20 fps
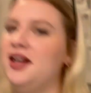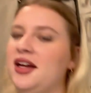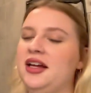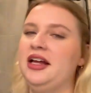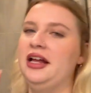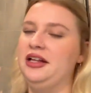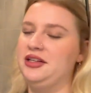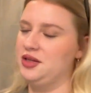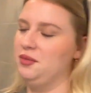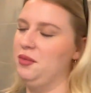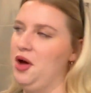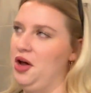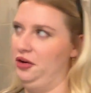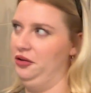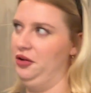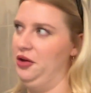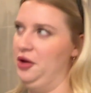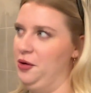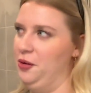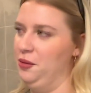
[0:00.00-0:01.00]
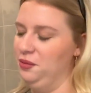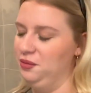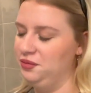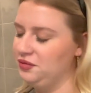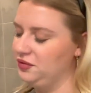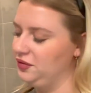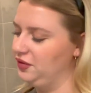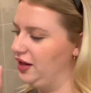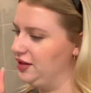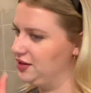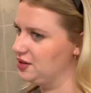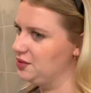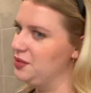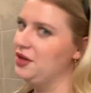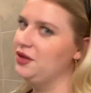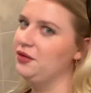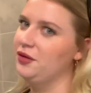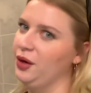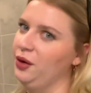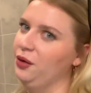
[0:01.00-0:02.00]
it's a model home. Let's
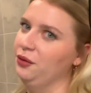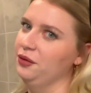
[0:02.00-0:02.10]
be real,